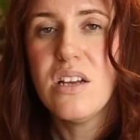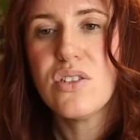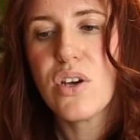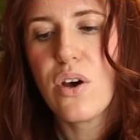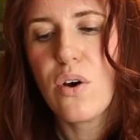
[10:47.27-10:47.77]

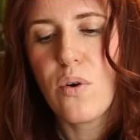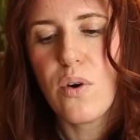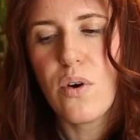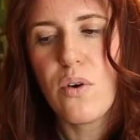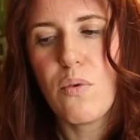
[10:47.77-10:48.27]
So
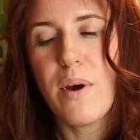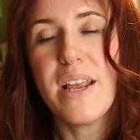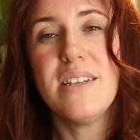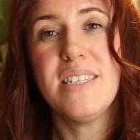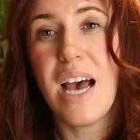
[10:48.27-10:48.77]
when
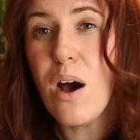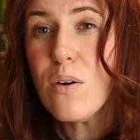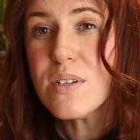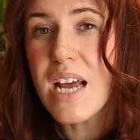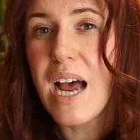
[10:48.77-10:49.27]
in doubt,